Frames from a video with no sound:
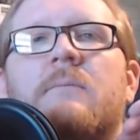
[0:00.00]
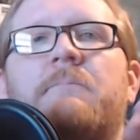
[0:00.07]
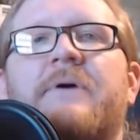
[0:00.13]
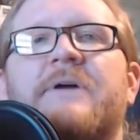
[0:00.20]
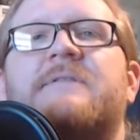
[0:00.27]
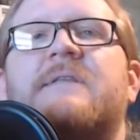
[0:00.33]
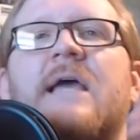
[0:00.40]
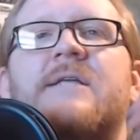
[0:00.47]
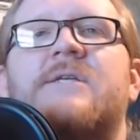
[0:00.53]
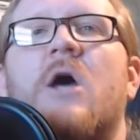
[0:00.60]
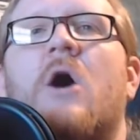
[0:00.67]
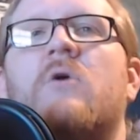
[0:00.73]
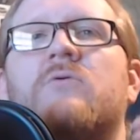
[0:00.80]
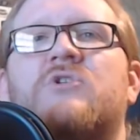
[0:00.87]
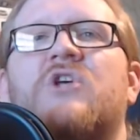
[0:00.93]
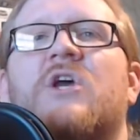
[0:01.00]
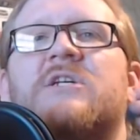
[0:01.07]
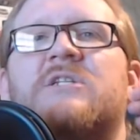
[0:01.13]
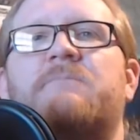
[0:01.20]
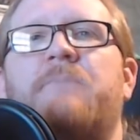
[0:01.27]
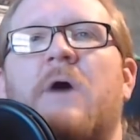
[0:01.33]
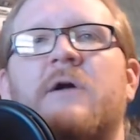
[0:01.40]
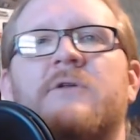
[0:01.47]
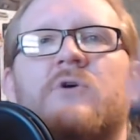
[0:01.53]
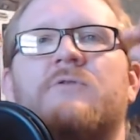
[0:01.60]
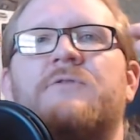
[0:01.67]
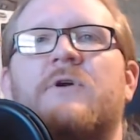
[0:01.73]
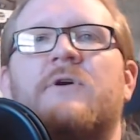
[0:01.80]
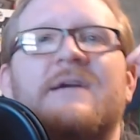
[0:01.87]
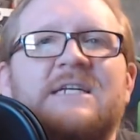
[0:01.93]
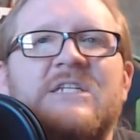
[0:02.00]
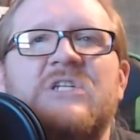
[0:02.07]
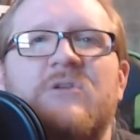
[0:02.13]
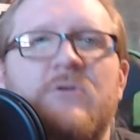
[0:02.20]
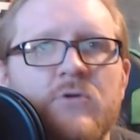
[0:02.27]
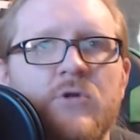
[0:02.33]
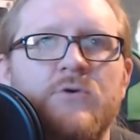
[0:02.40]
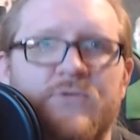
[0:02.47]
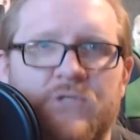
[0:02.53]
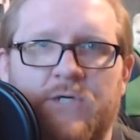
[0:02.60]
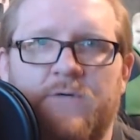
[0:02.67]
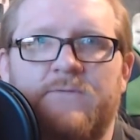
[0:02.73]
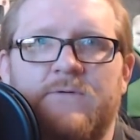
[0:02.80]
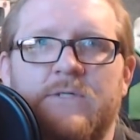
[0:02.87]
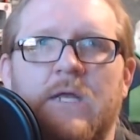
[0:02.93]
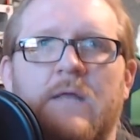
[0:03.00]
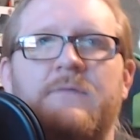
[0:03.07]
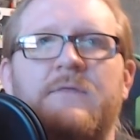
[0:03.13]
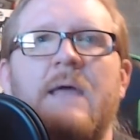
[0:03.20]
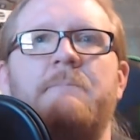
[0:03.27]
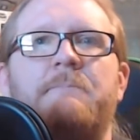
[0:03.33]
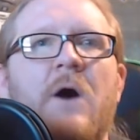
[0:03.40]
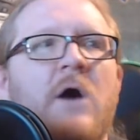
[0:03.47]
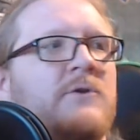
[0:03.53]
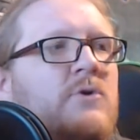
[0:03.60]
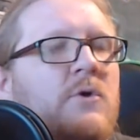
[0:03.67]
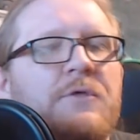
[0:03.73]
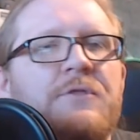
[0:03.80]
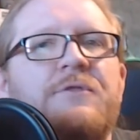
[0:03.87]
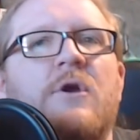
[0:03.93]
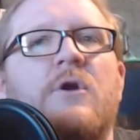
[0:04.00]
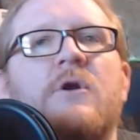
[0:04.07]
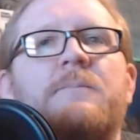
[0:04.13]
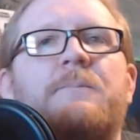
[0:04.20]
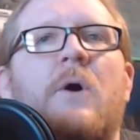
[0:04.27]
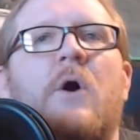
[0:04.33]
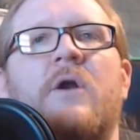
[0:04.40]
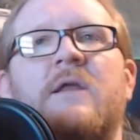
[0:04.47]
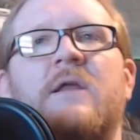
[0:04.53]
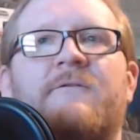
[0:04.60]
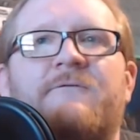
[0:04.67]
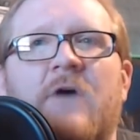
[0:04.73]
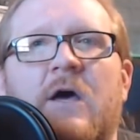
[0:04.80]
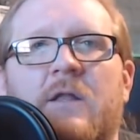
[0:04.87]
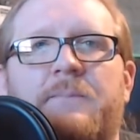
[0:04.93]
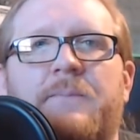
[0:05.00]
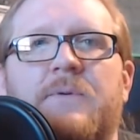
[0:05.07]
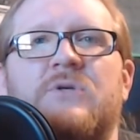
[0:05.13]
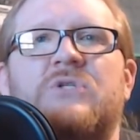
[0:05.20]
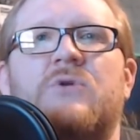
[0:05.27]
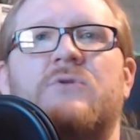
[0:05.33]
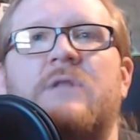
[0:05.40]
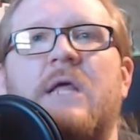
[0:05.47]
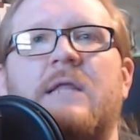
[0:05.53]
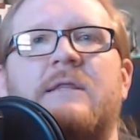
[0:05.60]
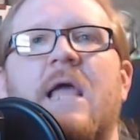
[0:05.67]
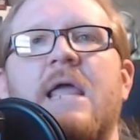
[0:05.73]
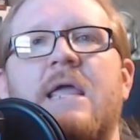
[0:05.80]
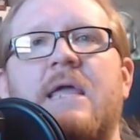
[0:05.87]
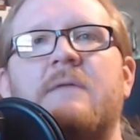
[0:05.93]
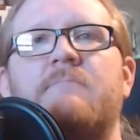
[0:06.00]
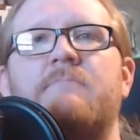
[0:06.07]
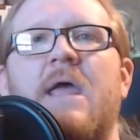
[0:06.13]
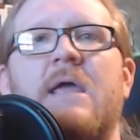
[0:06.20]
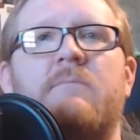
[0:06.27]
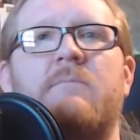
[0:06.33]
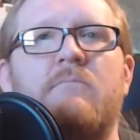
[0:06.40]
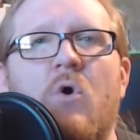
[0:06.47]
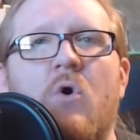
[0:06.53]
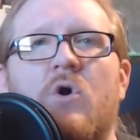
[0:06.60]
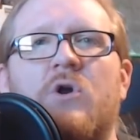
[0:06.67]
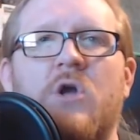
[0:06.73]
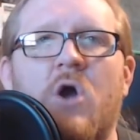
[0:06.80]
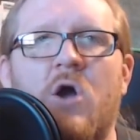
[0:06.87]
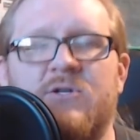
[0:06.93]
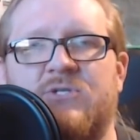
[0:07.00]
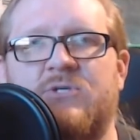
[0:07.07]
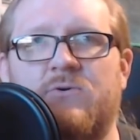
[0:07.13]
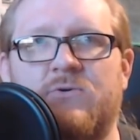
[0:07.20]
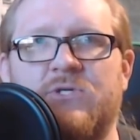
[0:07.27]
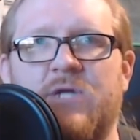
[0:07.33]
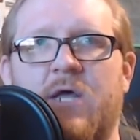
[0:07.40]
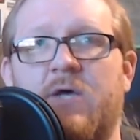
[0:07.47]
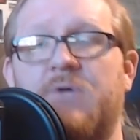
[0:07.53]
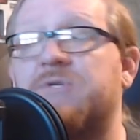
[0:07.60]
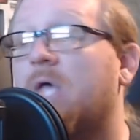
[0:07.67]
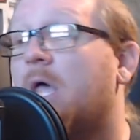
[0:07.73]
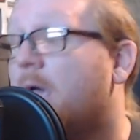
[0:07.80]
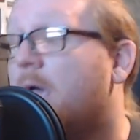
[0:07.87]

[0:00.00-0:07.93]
But they don't just bundle their exclusives. They bundle third-party developers so that they can make more console sales.